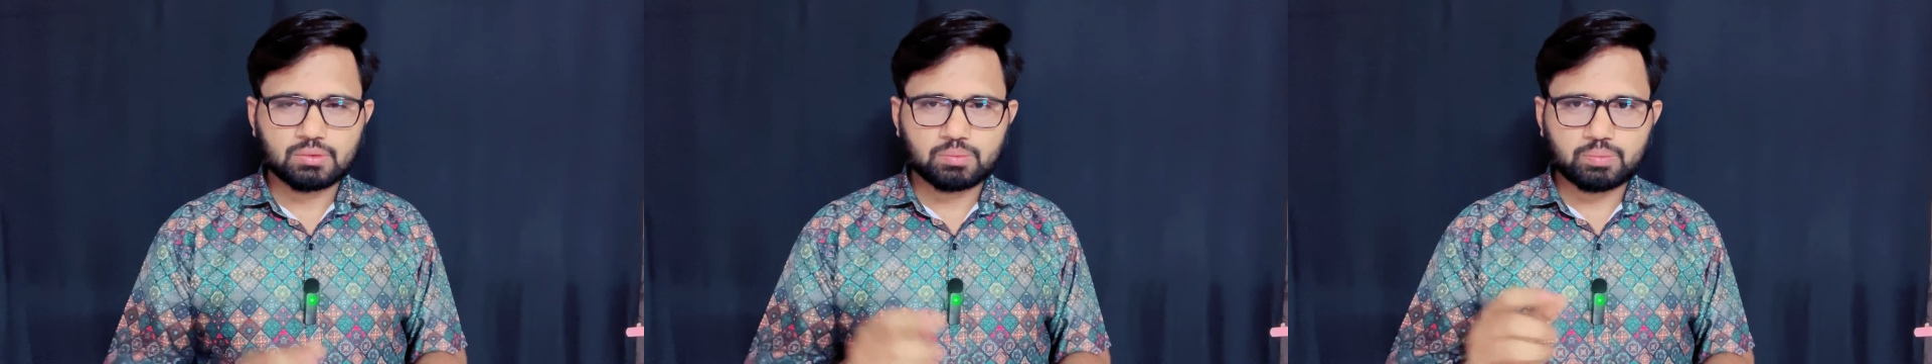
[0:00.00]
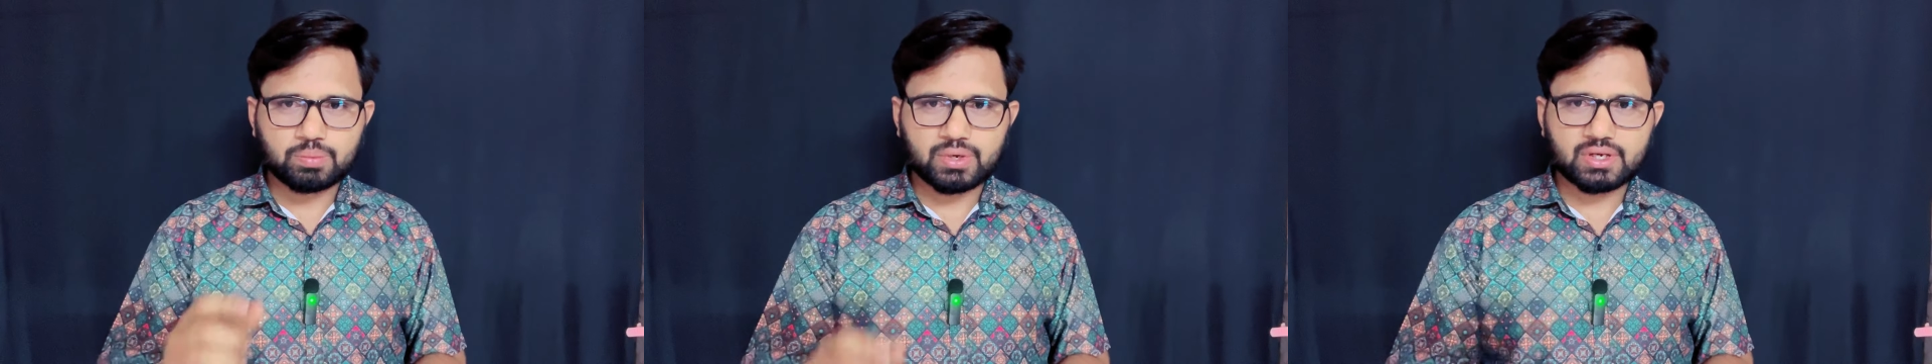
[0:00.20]

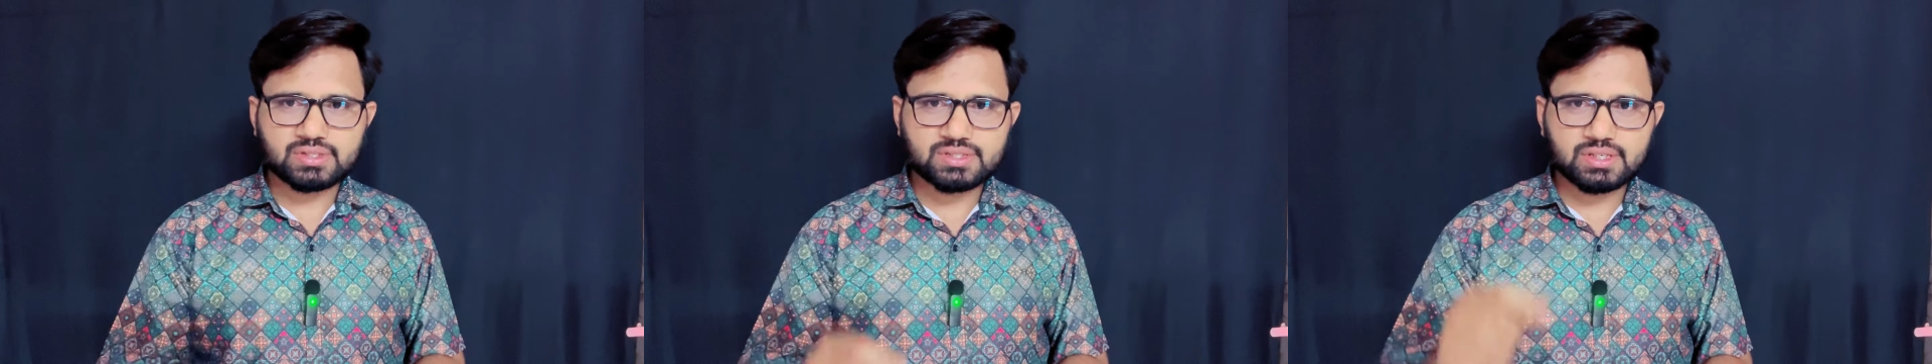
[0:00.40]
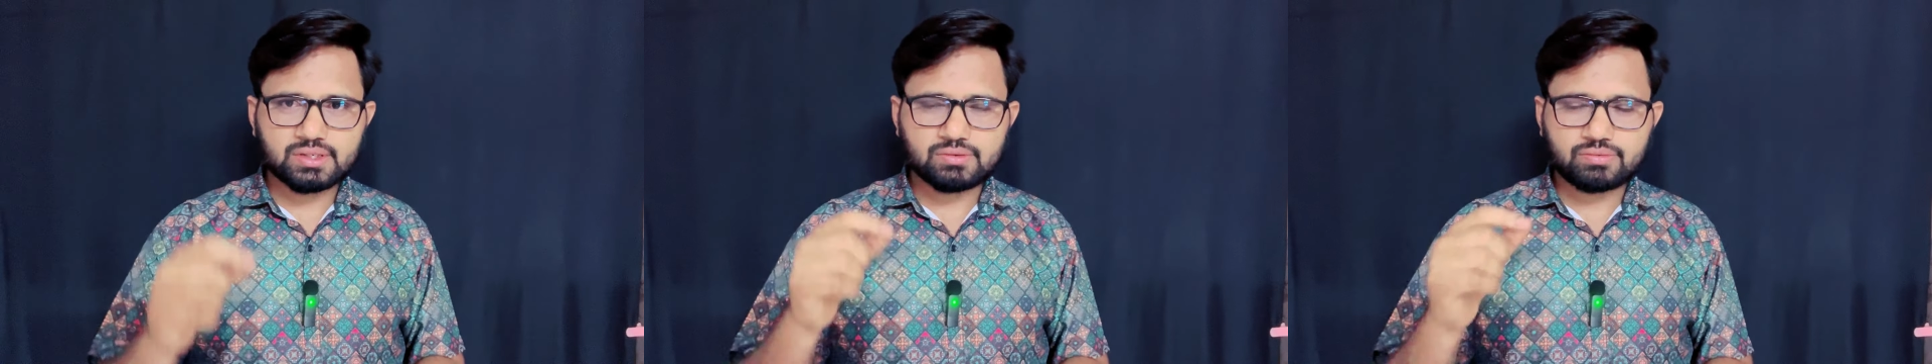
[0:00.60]

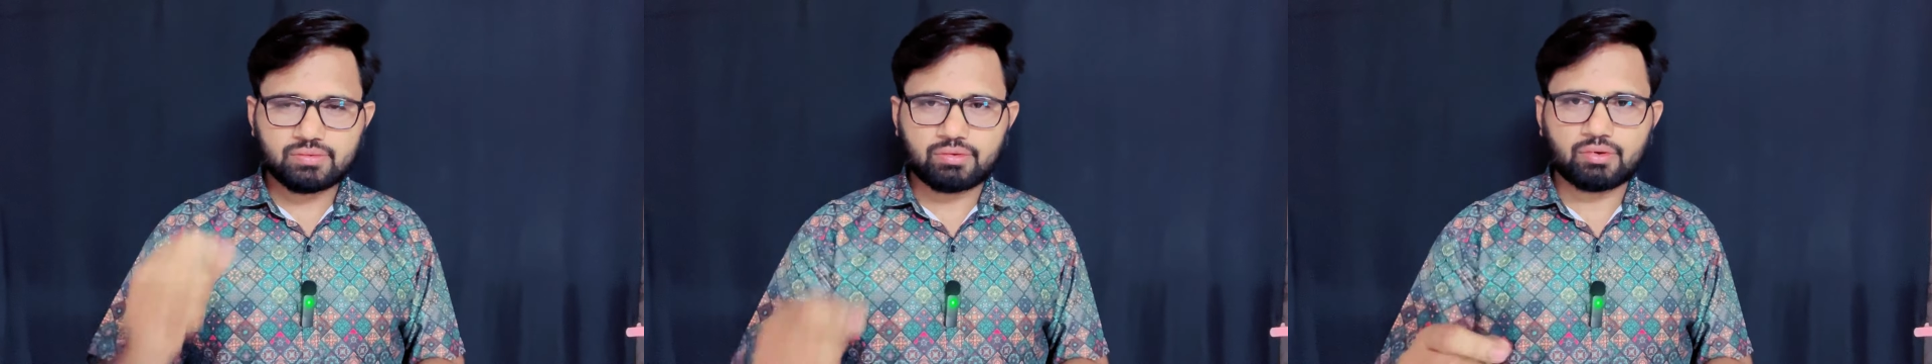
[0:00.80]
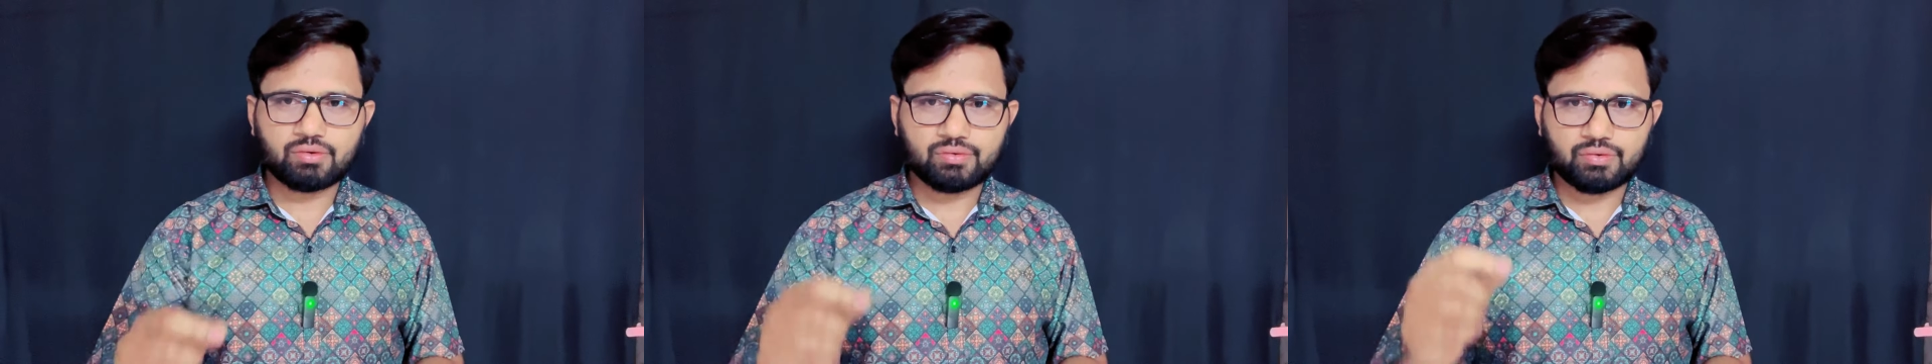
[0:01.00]
present
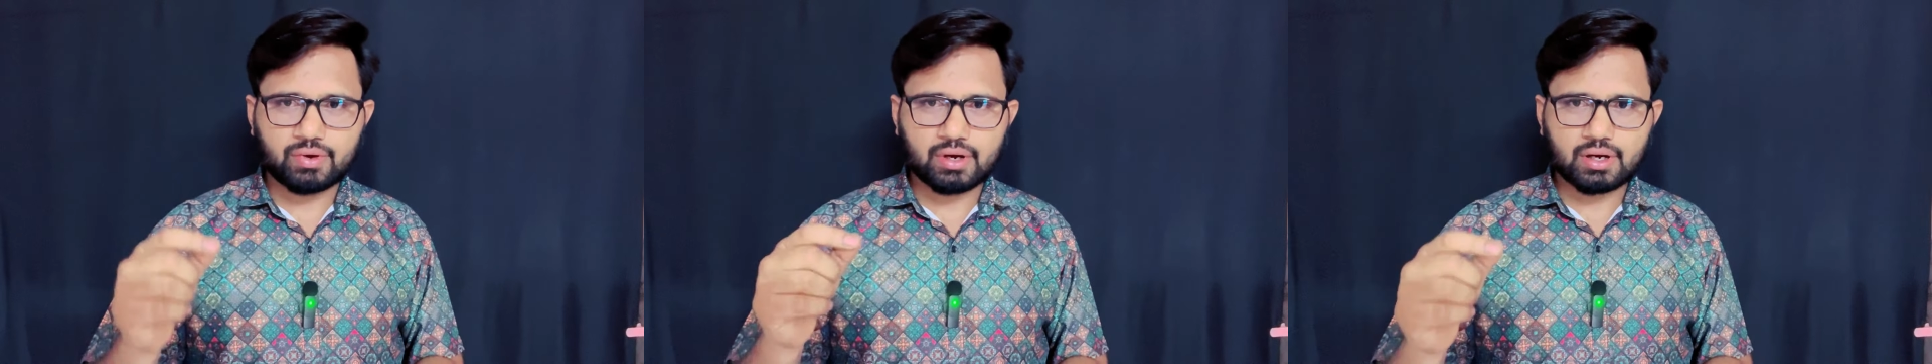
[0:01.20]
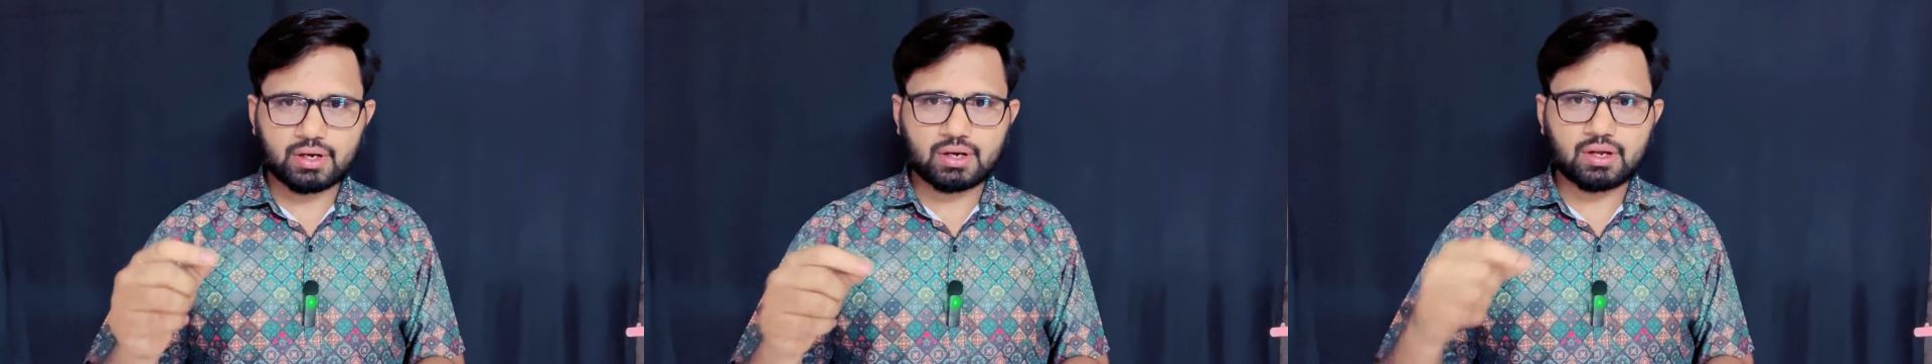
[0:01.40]
perfect